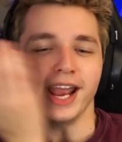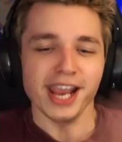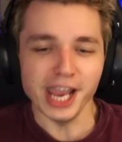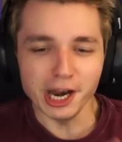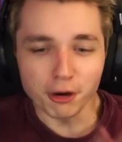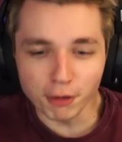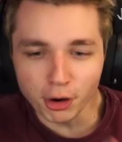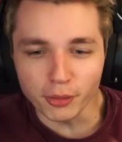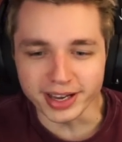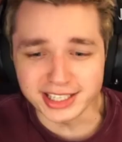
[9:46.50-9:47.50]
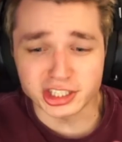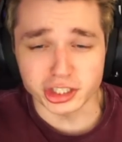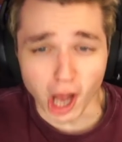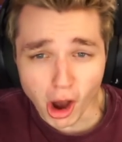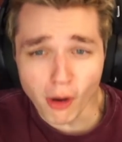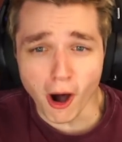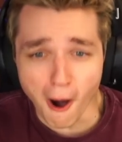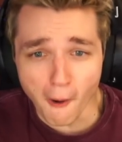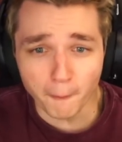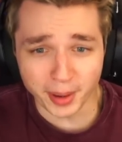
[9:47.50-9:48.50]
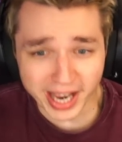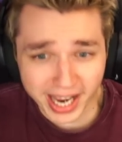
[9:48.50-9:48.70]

Eneru is so OP!